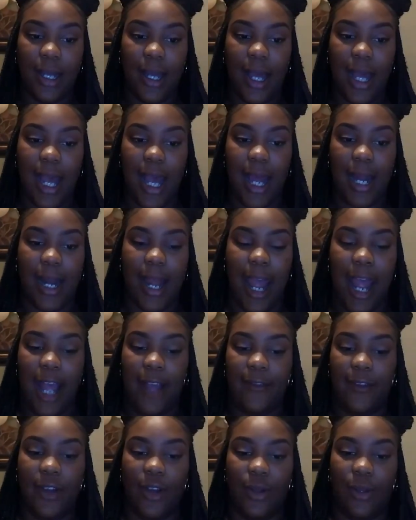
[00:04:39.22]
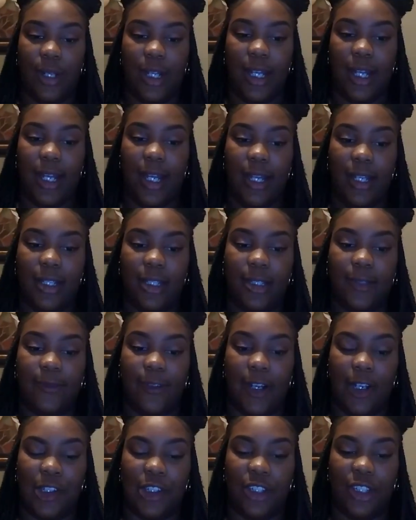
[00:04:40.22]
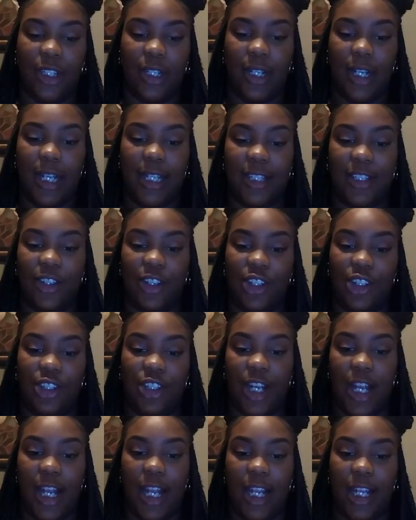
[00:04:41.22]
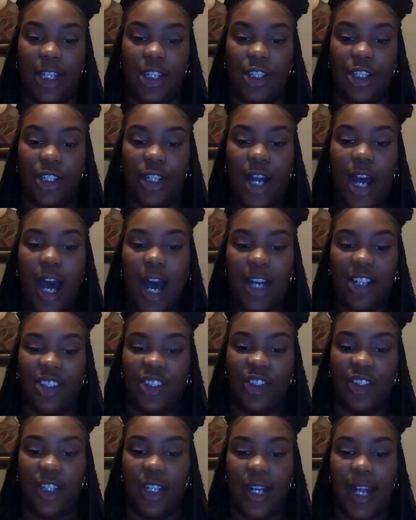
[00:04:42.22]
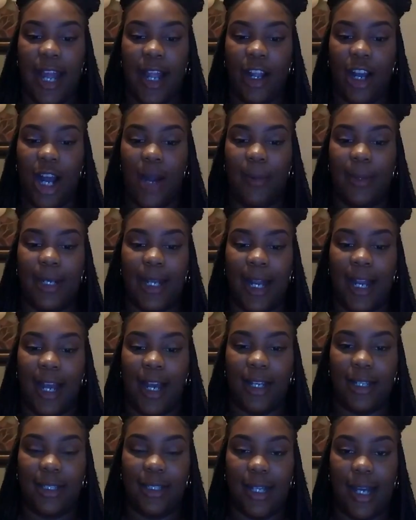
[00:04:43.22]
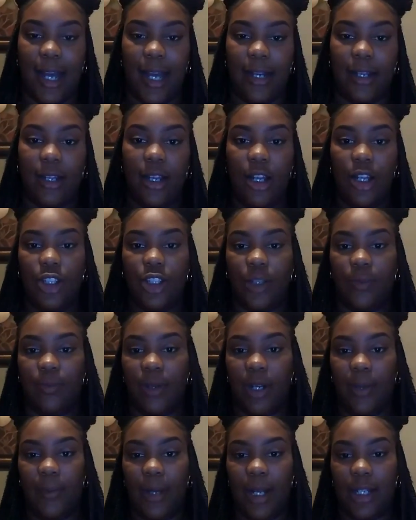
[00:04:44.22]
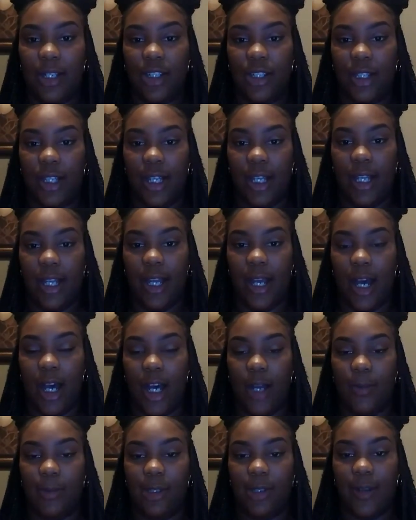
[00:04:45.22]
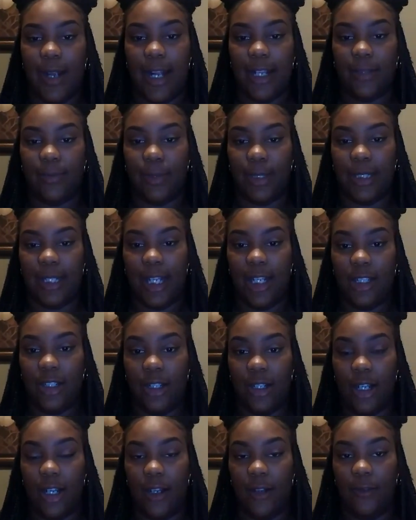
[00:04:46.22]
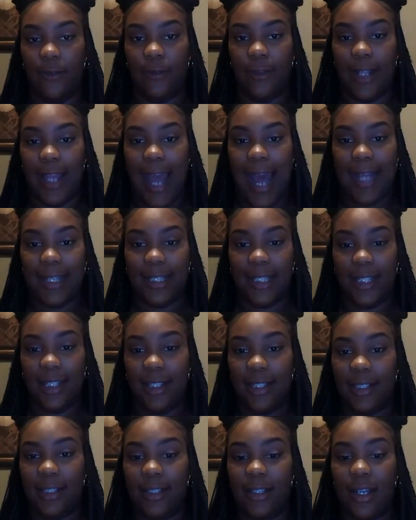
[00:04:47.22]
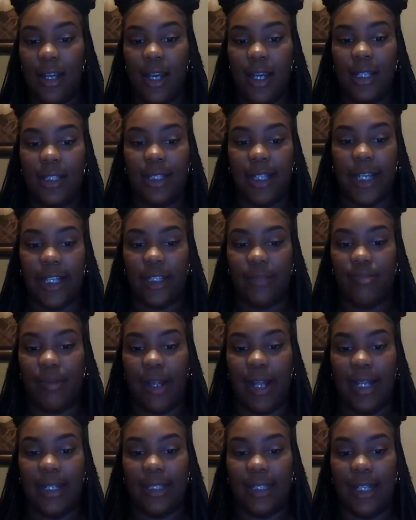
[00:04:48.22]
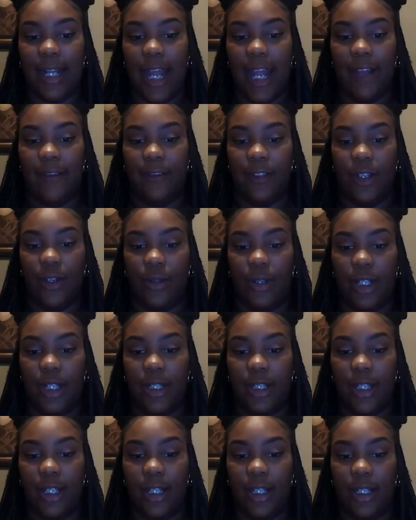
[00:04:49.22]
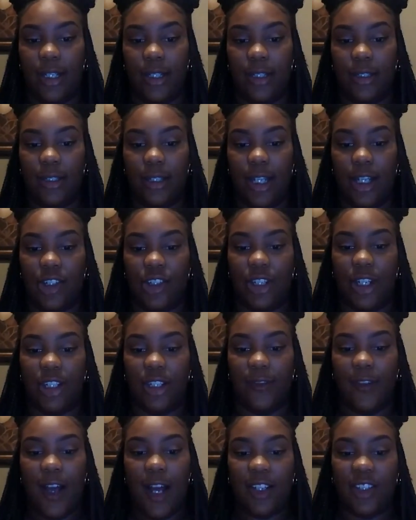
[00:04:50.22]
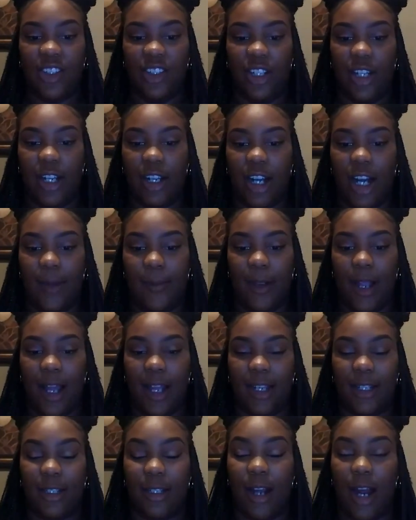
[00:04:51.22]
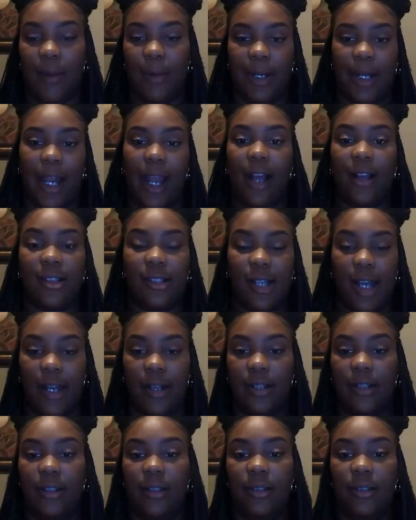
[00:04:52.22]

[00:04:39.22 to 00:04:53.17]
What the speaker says: And the alveoli's function is to exchange oxygen and carbon dioxide. So pretty much the transportation of gases takes place in the alveoli, the exchange of oxygen and carbon dioxide.